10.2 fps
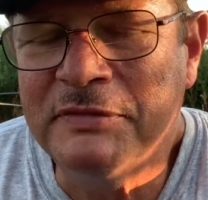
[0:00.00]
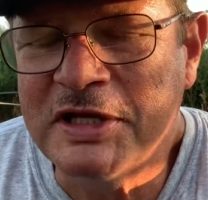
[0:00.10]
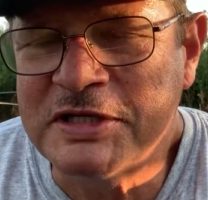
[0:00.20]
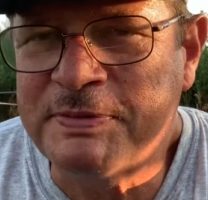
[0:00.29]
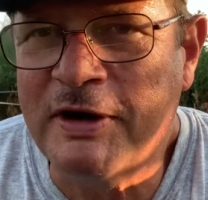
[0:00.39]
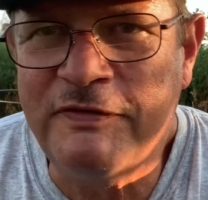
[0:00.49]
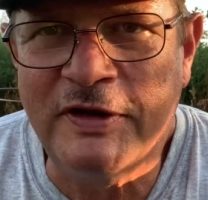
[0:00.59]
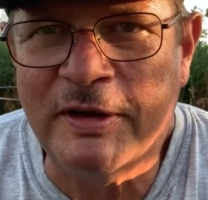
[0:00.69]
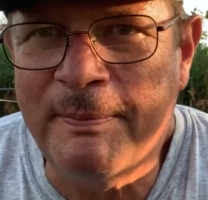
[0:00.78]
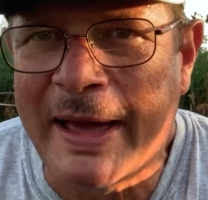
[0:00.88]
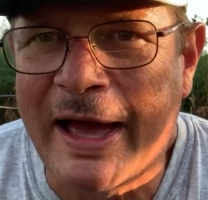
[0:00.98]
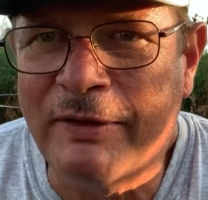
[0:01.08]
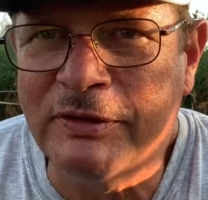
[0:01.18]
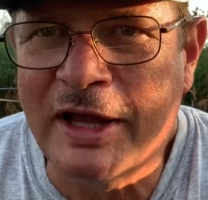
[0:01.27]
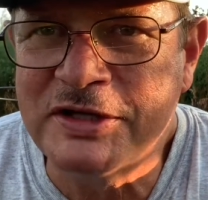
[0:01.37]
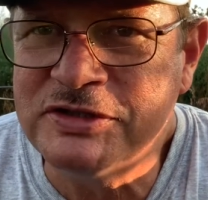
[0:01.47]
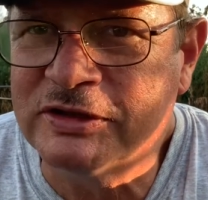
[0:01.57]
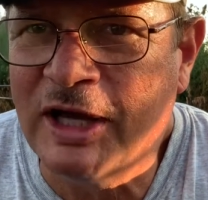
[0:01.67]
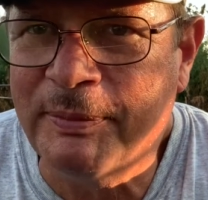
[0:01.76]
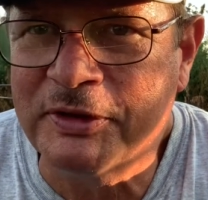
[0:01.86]
it's perfect. A bag will last you a
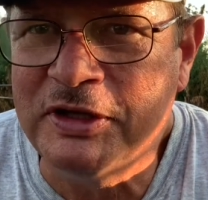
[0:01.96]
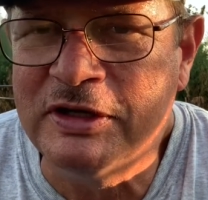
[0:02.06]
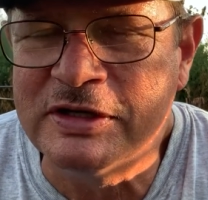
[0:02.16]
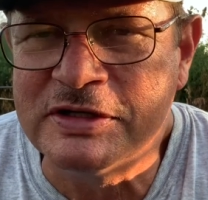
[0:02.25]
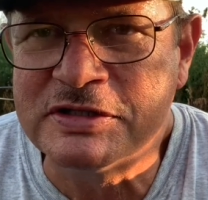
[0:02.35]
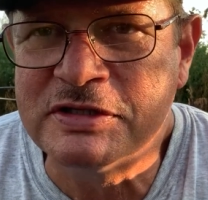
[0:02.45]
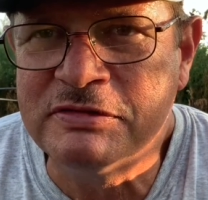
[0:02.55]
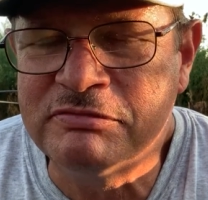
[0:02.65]
couple years